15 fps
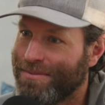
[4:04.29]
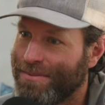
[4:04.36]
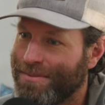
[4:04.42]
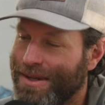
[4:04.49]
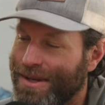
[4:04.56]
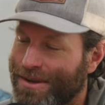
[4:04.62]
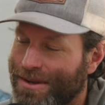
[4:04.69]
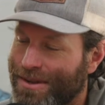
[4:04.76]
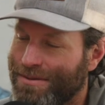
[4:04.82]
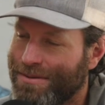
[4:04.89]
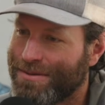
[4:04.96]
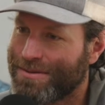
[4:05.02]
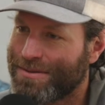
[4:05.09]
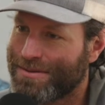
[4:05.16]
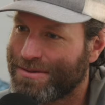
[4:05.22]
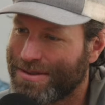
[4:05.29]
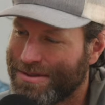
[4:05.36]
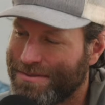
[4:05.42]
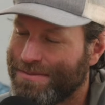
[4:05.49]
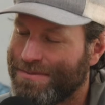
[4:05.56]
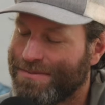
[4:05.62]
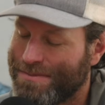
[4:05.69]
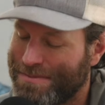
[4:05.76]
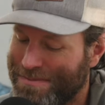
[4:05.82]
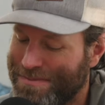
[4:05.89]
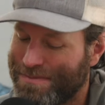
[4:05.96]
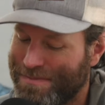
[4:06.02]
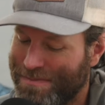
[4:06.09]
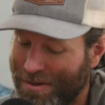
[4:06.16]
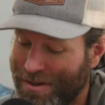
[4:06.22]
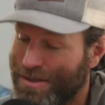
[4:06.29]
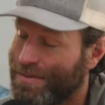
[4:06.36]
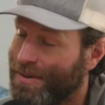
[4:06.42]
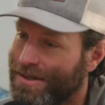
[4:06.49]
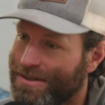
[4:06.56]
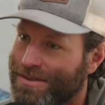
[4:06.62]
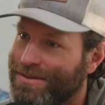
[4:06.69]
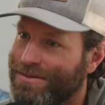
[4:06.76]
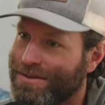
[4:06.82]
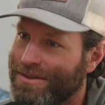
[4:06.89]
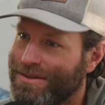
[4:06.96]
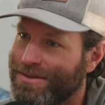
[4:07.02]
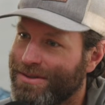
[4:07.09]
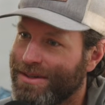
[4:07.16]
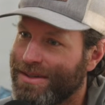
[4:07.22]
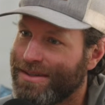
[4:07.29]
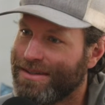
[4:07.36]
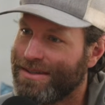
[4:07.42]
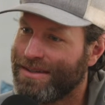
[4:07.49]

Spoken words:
meeting all the wolves is really, really special. I really enjoyed it.